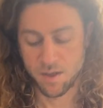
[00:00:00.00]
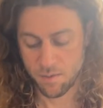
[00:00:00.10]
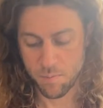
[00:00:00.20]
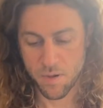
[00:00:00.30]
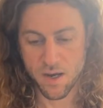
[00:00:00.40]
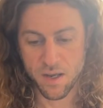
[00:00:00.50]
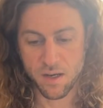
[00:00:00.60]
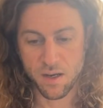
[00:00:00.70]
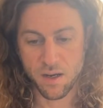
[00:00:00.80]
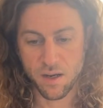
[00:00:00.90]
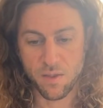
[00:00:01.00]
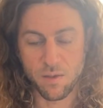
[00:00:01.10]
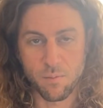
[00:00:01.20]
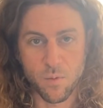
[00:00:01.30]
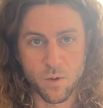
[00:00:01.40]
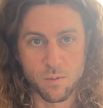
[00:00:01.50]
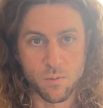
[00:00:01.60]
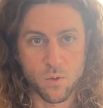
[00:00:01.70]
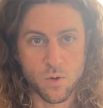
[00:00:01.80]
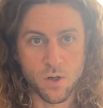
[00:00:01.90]
But the more and
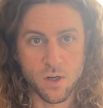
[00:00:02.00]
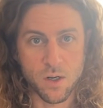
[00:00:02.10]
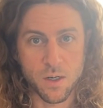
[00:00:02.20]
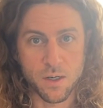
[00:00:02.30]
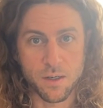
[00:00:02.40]
more